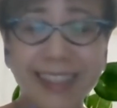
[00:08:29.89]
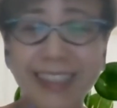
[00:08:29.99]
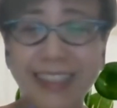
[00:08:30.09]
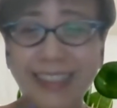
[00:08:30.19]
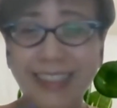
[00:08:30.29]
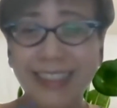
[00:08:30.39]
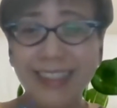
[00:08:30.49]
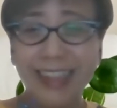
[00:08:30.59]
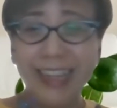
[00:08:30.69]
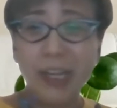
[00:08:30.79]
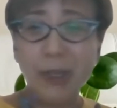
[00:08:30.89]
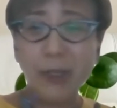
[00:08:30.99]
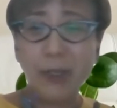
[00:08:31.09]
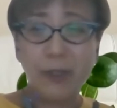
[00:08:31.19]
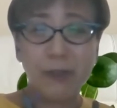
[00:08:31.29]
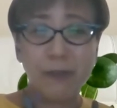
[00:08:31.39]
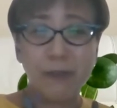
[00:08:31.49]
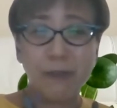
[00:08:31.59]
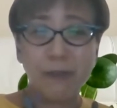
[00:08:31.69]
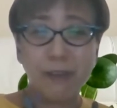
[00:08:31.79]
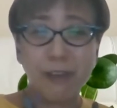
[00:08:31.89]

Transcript: And I used to